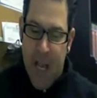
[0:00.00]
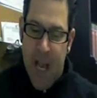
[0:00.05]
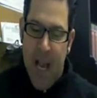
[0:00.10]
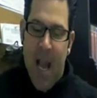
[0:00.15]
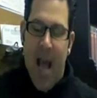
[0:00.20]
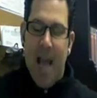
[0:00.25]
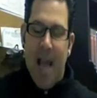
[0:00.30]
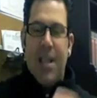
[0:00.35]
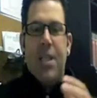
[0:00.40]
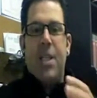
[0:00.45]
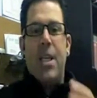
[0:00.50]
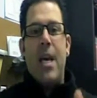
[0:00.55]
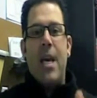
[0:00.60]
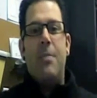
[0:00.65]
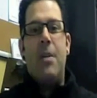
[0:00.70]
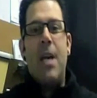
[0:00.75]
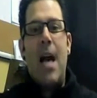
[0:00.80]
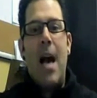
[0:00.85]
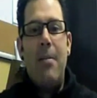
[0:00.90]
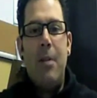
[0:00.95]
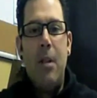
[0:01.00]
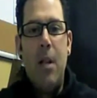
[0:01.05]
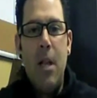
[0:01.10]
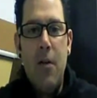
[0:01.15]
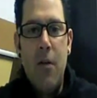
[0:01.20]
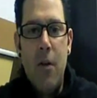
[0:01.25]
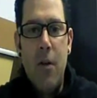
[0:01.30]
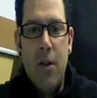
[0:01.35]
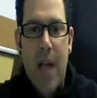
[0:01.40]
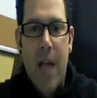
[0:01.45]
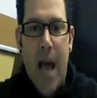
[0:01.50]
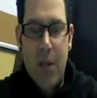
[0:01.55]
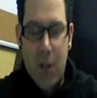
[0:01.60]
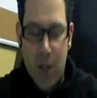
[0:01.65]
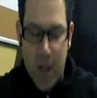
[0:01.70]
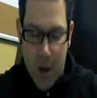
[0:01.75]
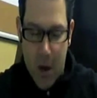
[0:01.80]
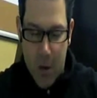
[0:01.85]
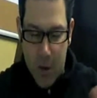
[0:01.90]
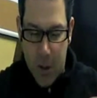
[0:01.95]
At the same time, the liver is
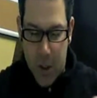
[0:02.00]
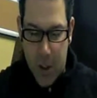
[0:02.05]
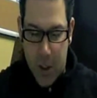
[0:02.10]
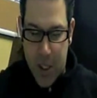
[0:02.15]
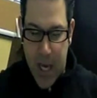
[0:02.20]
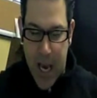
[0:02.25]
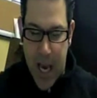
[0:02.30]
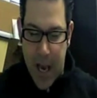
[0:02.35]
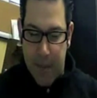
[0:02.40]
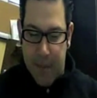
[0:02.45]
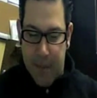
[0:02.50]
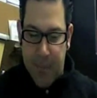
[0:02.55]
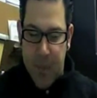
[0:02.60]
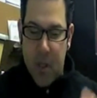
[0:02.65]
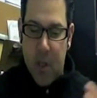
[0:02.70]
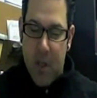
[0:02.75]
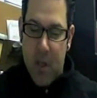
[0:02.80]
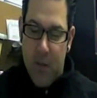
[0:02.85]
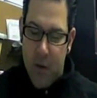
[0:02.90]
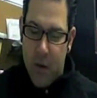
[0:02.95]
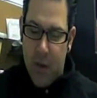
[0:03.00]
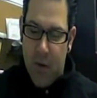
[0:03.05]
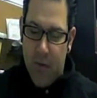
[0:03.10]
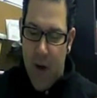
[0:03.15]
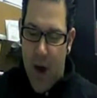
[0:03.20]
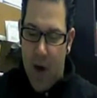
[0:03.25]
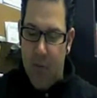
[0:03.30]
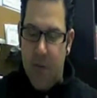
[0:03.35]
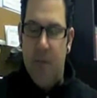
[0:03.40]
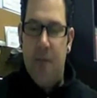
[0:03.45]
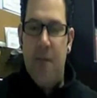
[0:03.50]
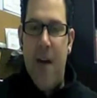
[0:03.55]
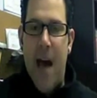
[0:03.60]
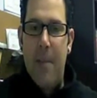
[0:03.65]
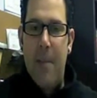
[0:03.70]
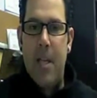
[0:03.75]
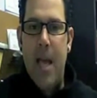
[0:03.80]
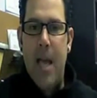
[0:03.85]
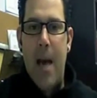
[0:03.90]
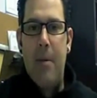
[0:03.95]
actually, or we should say, the liver is involved in fat
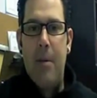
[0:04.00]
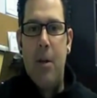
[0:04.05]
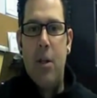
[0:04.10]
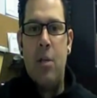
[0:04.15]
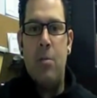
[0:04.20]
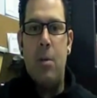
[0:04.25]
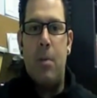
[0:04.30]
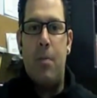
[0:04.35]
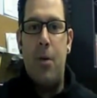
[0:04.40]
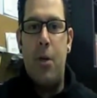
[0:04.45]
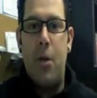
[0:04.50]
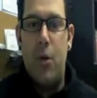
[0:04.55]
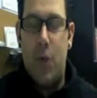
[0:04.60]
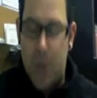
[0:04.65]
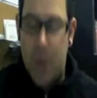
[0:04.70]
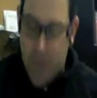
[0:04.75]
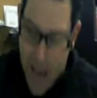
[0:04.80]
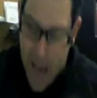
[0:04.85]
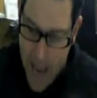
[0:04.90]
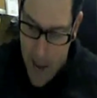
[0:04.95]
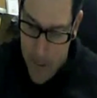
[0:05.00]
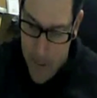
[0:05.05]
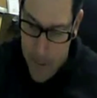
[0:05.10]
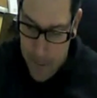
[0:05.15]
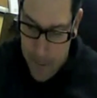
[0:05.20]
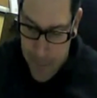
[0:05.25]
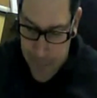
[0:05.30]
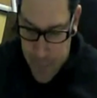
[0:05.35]
metabolism. It produces bile,